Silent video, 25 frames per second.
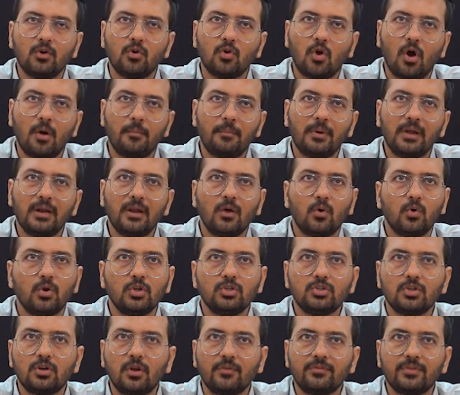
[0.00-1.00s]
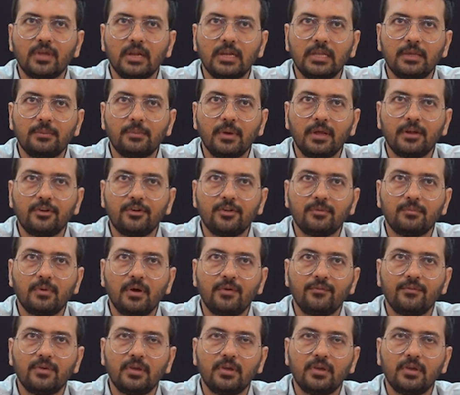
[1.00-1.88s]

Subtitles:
normal origin of the Lima and Lima,